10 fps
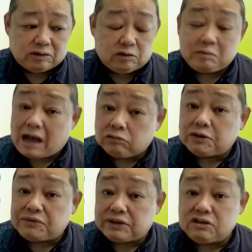
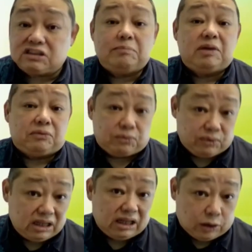counterfeiters can be
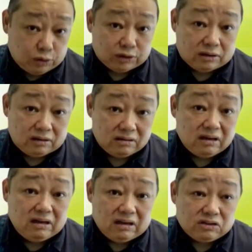really good.
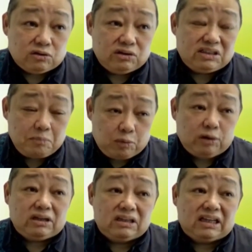So it's
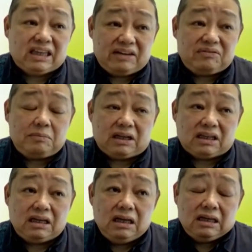important that
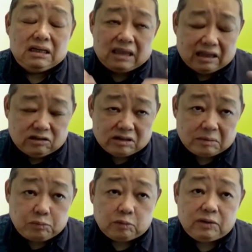everybody, lalo na
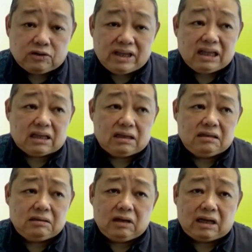yung publiko
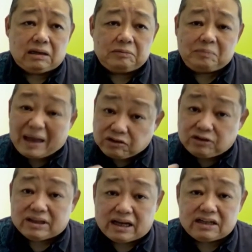natin,
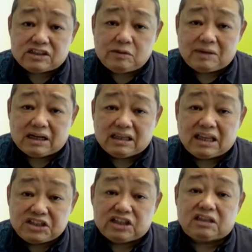patronize yung mga
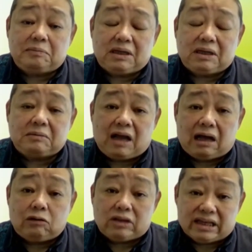legitimate
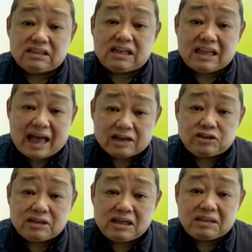outlets that
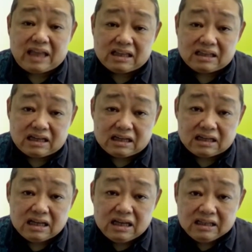actually
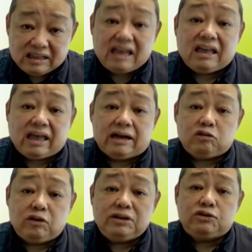take care
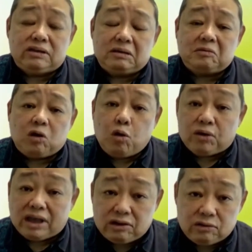to ensure na
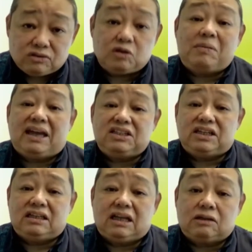okay yung supply
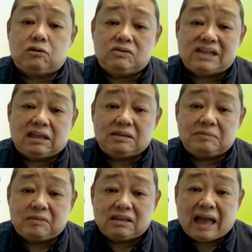chain at kung saan
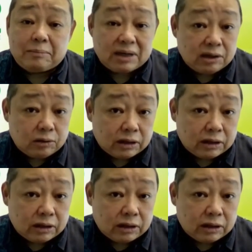tama yung